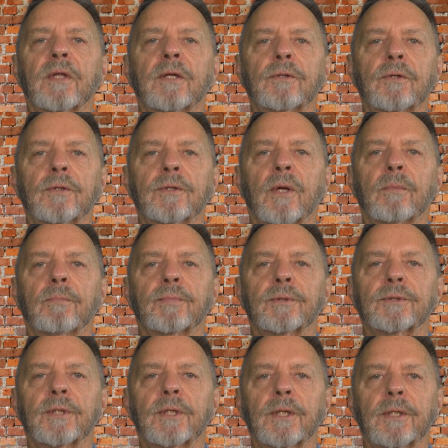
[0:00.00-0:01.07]
that you don't
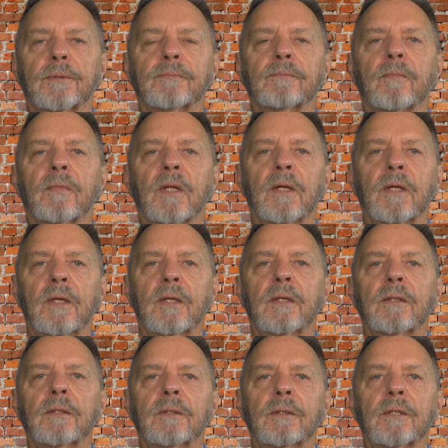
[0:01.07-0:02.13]
proceed.
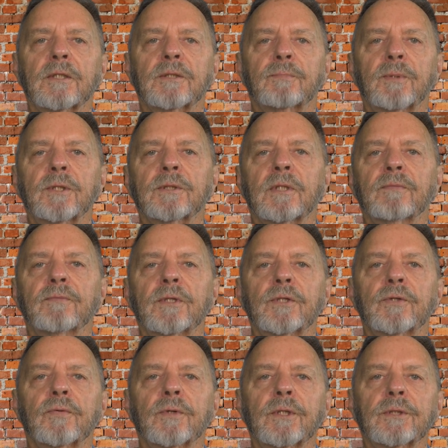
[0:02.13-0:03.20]
The expression of
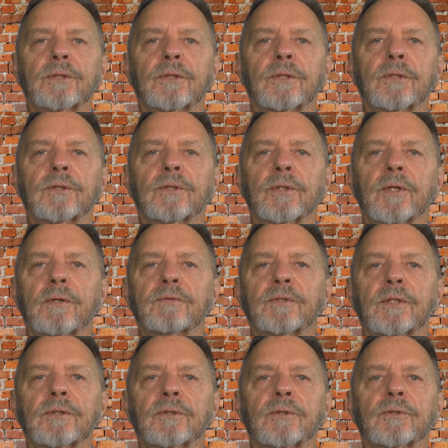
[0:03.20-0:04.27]
interest serves
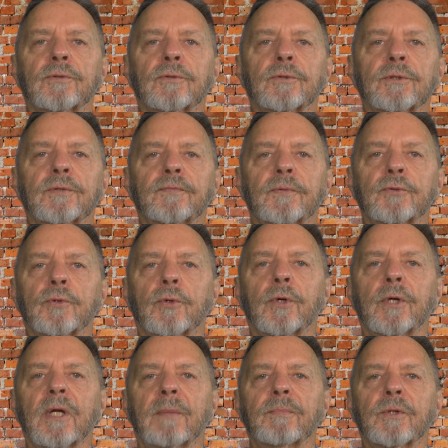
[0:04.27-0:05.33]
as a source for
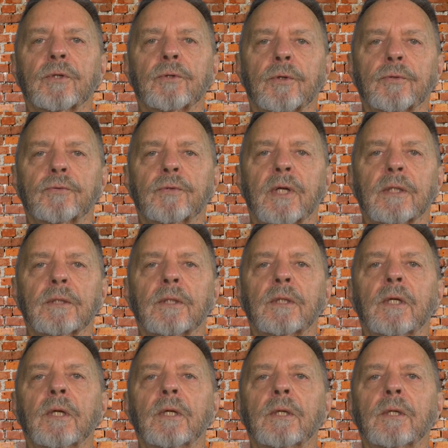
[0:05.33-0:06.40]
drawing up the contract.
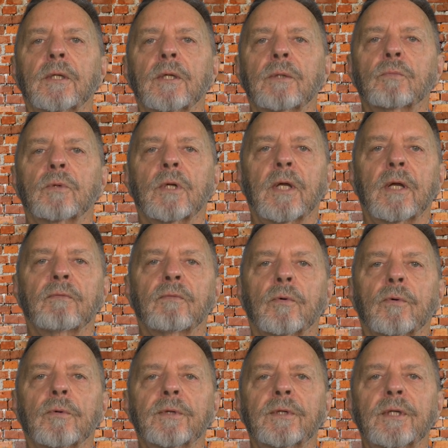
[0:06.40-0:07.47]
It will have
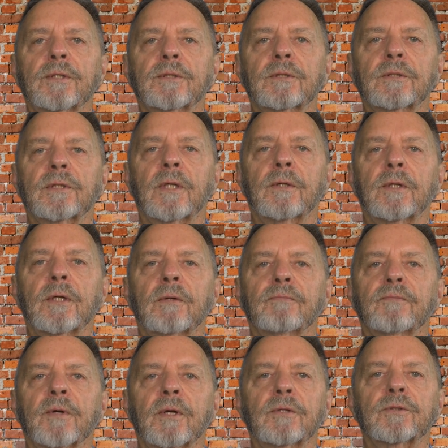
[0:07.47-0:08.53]
all the necessary
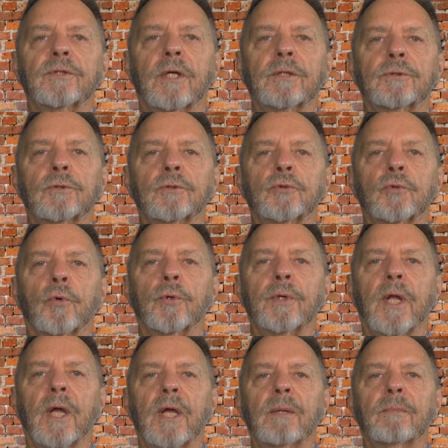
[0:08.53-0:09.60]
info such as your
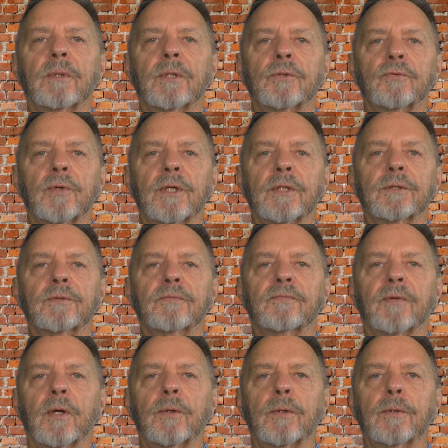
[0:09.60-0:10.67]
name, address,
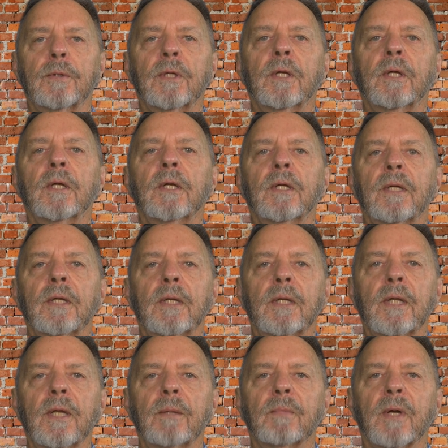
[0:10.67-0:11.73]
phone,
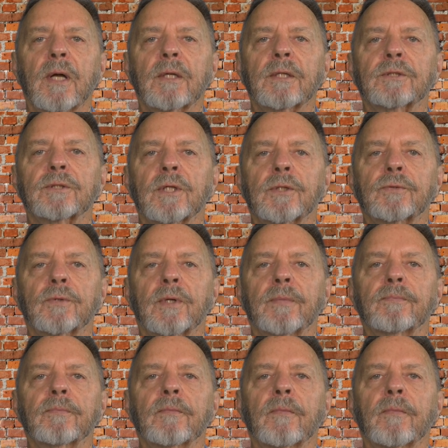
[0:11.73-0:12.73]
email, etc.